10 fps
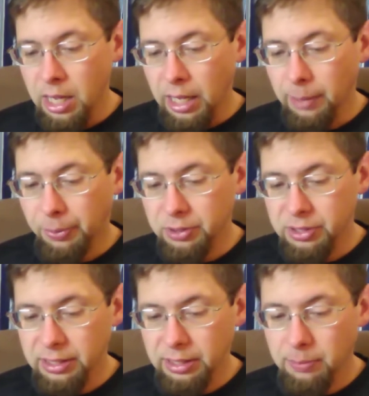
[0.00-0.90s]
and
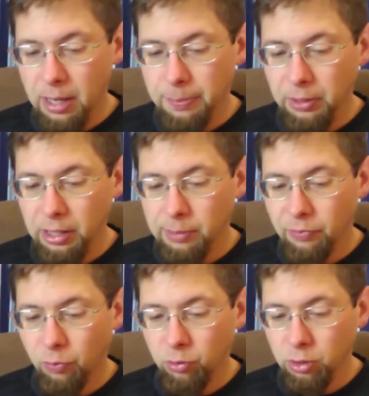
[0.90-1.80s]
presenting my plea
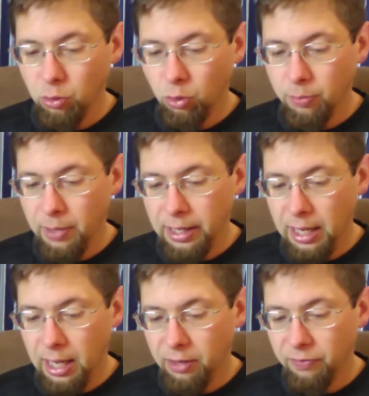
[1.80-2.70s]
before the Lord my
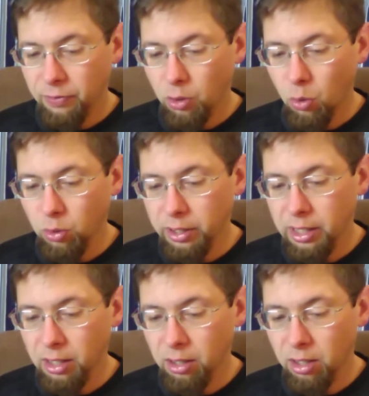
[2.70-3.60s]
God, for the holy
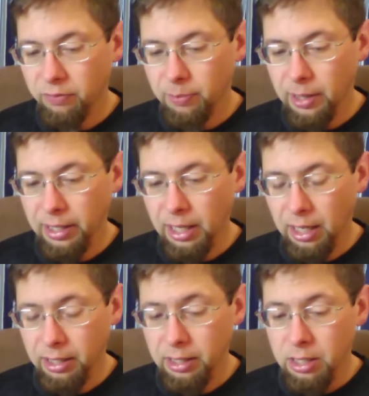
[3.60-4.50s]
hill of my
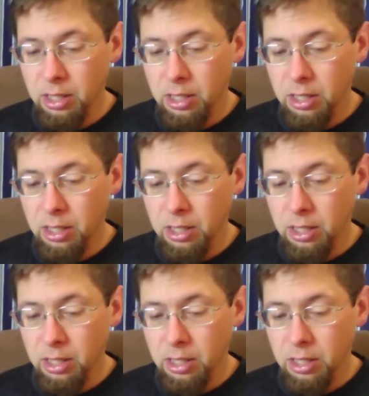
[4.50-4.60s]
God,